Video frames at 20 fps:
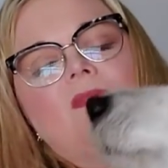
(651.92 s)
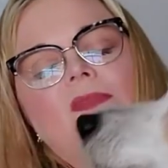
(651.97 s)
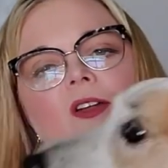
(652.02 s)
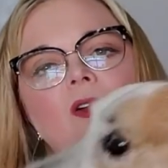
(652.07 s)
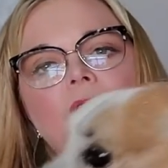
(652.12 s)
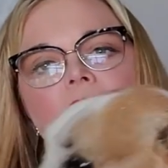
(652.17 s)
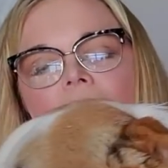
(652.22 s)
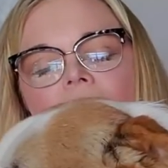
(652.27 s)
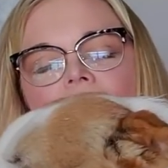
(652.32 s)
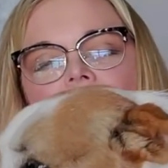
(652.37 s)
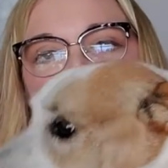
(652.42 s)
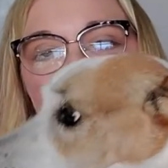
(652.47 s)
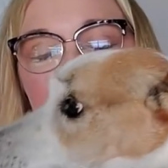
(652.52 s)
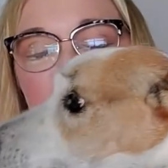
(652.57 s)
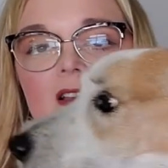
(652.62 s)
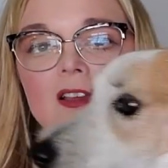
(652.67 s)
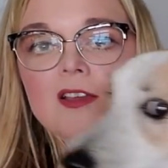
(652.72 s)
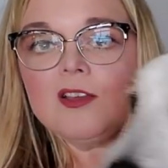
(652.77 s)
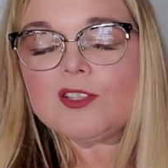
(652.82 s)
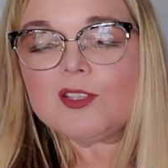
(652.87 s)
Okay.
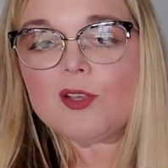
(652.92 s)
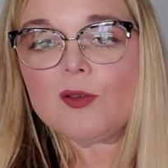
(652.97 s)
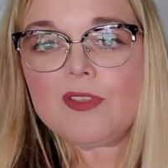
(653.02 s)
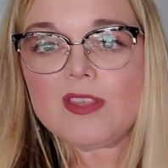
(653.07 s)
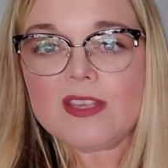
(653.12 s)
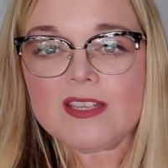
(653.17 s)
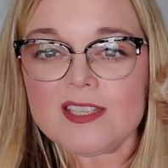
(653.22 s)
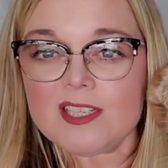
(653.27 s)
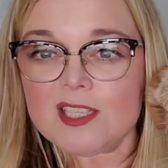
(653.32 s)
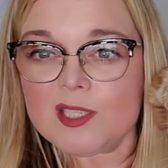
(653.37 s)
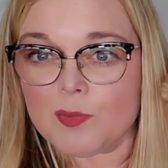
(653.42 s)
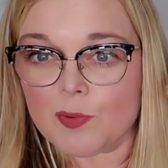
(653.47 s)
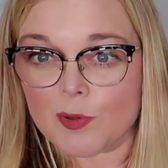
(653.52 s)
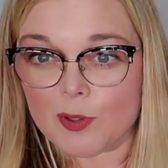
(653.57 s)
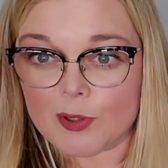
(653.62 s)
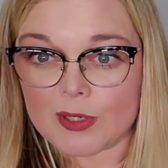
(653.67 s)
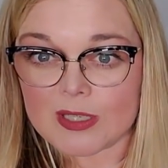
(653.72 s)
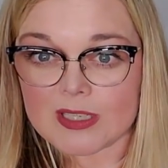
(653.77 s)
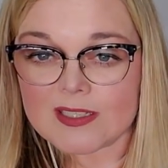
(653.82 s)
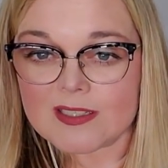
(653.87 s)
So this is
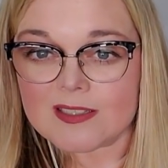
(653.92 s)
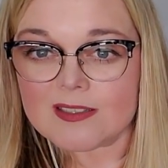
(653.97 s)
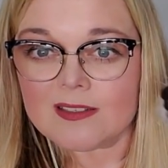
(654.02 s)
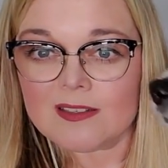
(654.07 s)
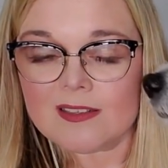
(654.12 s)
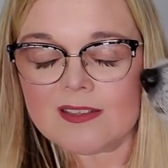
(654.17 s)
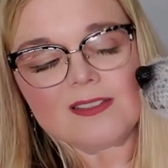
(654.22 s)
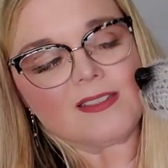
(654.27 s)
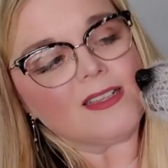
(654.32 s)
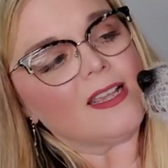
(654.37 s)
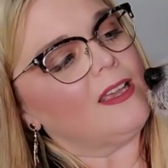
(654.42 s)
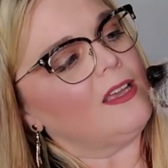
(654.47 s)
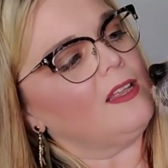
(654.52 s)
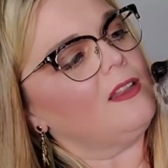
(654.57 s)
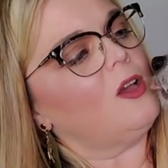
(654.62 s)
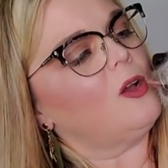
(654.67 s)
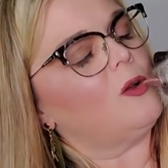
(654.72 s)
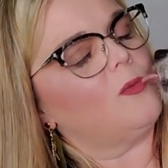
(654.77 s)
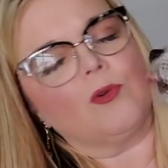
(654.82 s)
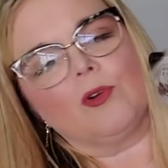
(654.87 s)
Brutus. Say
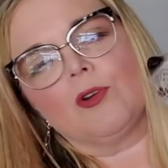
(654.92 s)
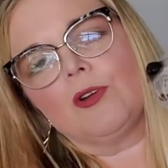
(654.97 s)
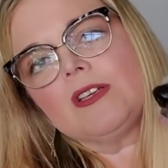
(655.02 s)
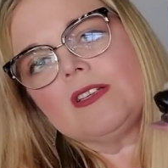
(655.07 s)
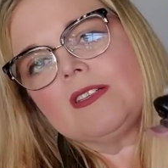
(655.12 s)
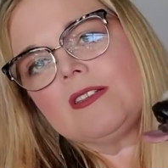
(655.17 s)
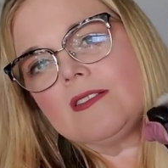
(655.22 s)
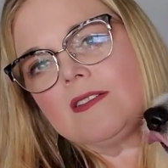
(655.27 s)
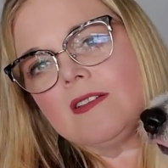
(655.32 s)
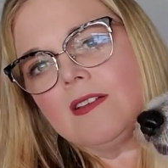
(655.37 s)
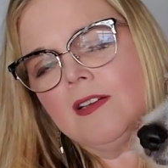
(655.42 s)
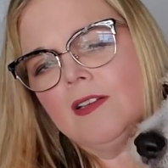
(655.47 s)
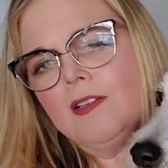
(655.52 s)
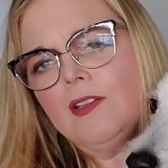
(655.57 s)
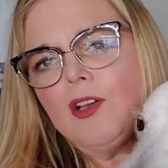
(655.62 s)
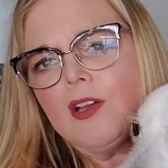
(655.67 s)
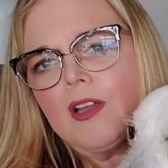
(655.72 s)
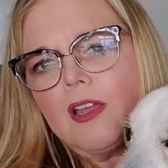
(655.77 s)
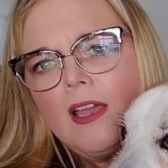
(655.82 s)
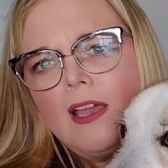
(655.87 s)
hello, Brutus.
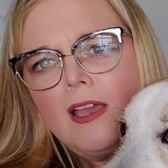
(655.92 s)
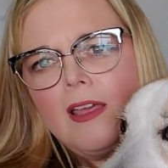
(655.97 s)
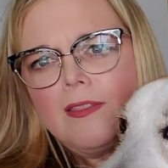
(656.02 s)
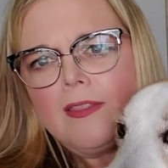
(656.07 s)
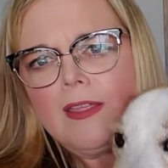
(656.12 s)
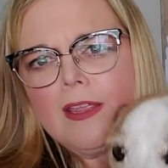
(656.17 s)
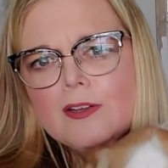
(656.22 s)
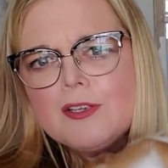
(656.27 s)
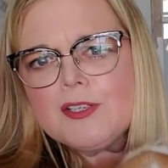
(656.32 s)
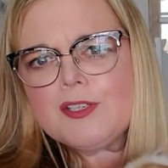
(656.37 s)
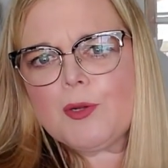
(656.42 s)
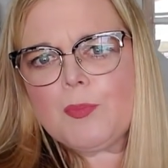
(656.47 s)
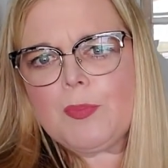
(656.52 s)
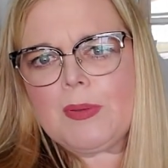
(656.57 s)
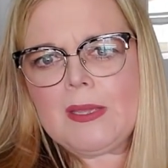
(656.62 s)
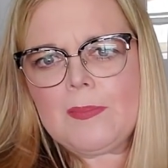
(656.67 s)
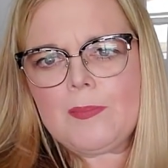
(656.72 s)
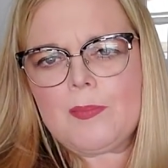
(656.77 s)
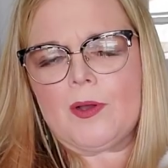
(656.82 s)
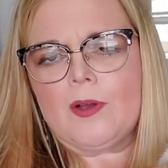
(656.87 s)
Look, there's your
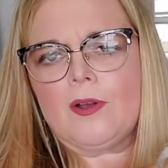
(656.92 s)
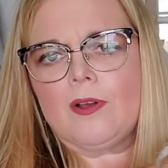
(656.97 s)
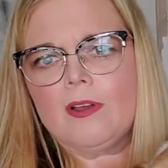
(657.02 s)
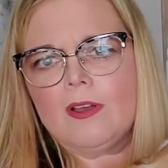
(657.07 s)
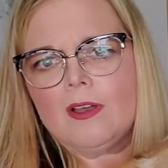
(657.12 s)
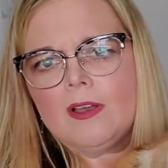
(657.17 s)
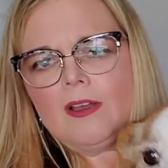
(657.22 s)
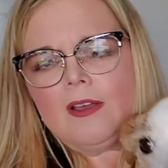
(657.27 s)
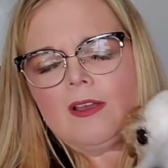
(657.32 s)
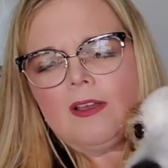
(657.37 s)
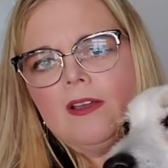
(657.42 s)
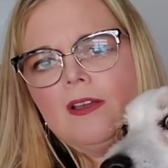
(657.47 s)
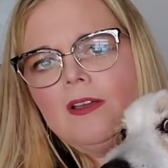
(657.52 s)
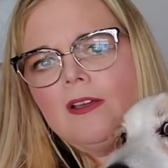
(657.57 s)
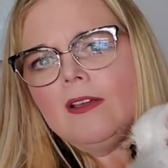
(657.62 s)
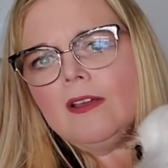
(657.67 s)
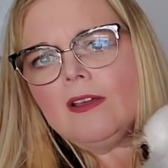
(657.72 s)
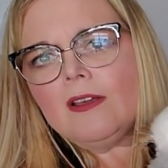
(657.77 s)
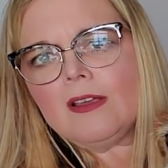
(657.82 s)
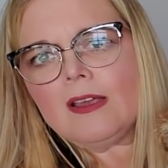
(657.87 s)
people.
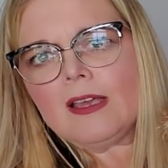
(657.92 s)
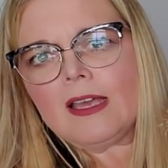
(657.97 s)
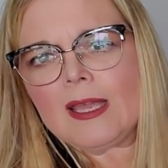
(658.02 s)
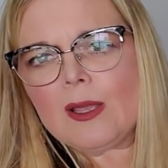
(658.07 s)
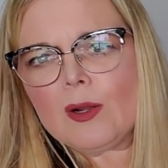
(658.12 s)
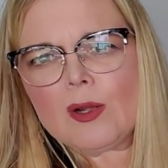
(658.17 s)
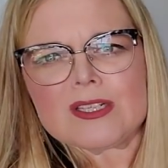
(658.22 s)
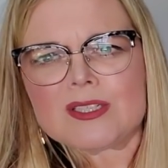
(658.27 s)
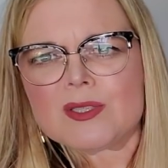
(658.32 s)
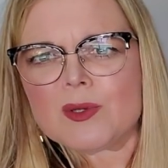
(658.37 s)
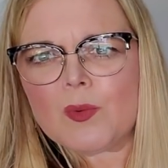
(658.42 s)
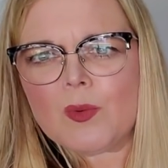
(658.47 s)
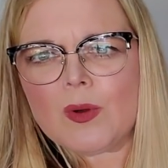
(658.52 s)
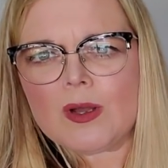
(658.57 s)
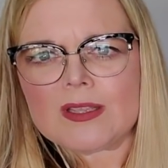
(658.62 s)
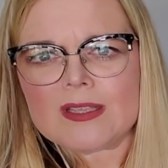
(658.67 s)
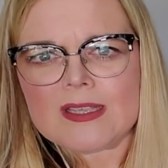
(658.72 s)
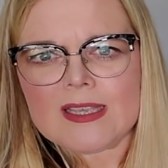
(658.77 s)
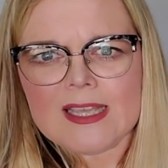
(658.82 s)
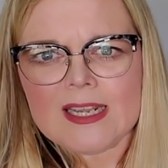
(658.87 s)
He doesn't
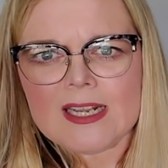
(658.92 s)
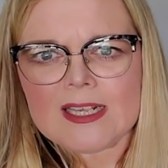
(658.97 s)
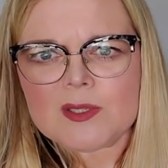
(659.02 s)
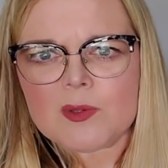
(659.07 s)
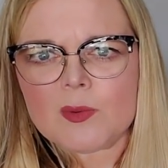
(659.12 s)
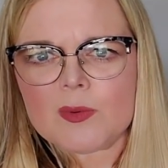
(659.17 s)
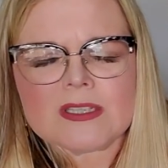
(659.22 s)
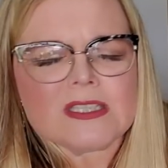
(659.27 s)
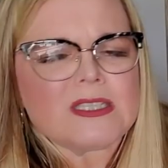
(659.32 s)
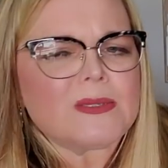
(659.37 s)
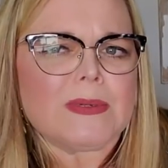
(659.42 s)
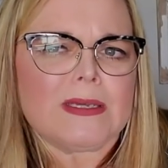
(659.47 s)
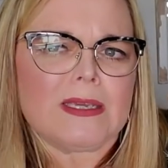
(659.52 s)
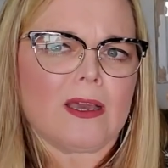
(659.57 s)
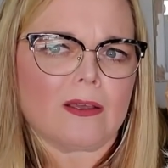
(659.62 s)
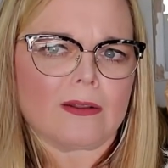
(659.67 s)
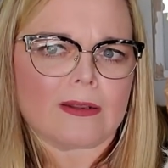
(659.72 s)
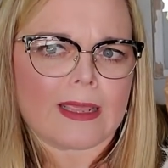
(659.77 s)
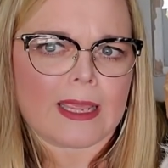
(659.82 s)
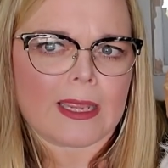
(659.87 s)
want he doesn't want to be
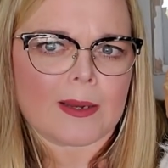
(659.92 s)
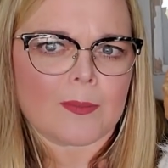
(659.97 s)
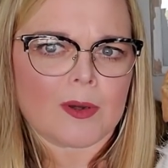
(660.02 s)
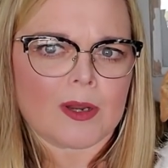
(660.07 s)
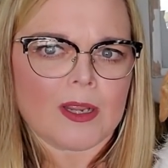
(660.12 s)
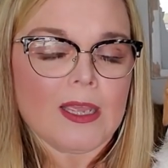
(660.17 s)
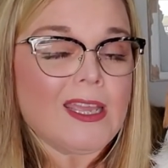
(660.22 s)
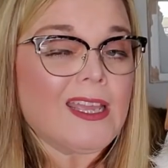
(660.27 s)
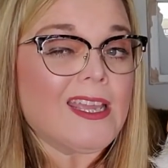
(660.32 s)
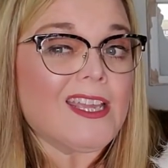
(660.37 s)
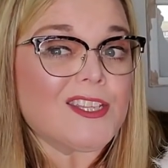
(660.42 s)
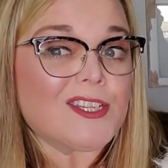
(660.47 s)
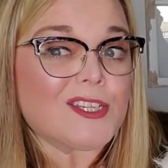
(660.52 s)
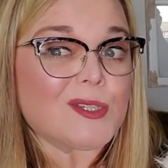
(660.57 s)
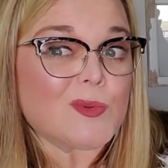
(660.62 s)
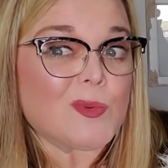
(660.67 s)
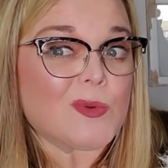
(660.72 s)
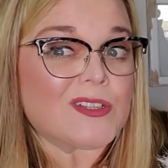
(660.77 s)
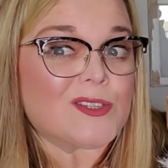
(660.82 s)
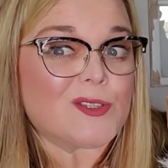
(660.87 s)
on camera. He
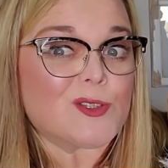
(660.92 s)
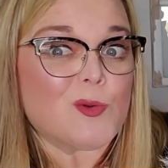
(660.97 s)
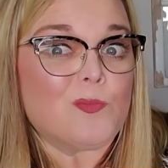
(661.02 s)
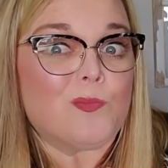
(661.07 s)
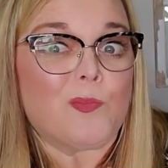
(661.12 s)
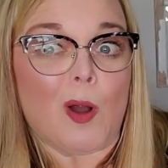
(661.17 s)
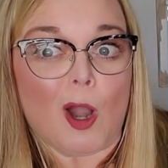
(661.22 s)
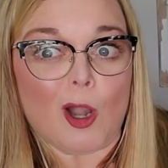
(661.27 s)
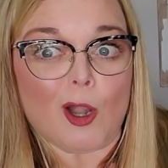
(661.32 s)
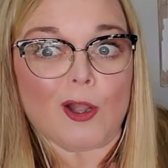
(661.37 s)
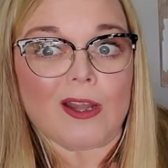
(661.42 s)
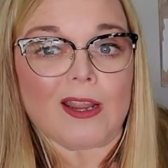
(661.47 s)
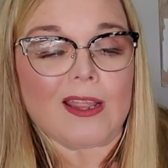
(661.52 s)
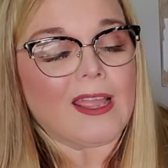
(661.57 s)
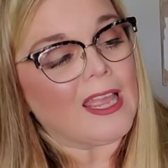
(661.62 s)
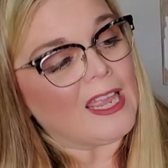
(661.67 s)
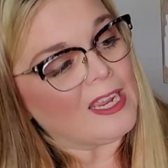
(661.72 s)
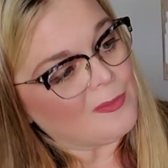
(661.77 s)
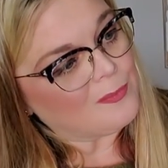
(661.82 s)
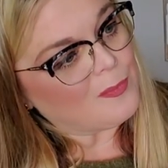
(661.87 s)
just wants to bark
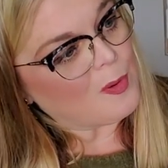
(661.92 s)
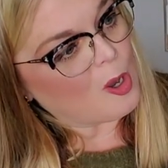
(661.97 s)
and